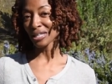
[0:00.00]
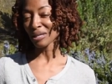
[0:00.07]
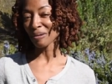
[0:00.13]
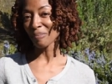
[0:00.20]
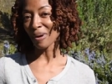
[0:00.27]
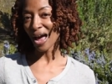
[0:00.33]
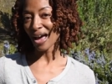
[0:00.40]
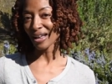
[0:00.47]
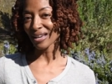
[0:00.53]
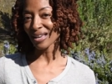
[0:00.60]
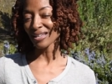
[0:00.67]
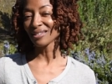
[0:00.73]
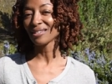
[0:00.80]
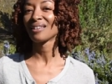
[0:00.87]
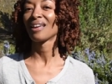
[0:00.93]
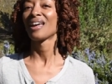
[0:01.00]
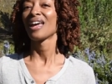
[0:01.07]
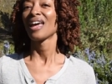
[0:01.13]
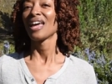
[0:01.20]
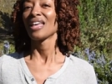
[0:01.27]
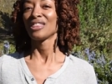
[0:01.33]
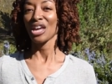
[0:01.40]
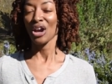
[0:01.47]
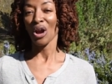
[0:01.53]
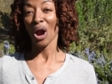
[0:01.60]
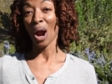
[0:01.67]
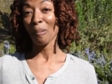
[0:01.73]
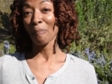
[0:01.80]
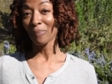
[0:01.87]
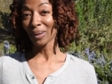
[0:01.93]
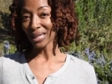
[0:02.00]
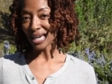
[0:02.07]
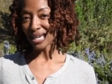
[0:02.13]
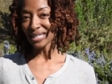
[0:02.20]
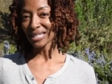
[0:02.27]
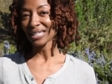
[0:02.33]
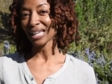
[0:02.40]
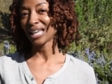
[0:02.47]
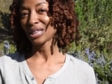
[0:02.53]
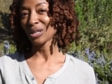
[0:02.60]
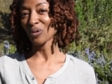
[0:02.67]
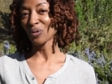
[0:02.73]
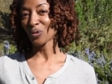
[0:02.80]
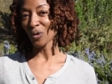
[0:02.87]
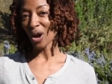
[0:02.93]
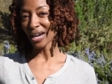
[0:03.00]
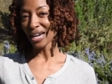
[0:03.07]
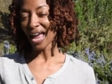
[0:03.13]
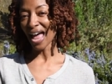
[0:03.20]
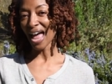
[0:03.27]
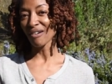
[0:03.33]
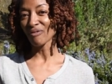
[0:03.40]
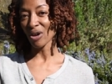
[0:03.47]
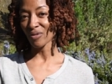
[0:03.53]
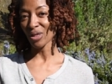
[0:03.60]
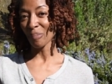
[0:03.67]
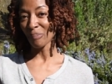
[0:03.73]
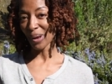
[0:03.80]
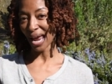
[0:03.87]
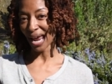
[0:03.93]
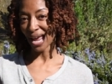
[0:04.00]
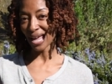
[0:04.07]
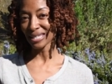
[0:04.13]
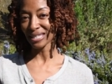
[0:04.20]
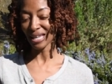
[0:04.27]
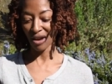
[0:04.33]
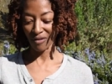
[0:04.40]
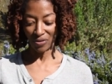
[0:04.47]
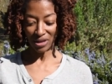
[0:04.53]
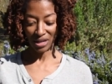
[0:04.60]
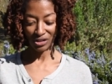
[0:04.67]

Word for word: in the bodice. There are pleats in the front half of the pants of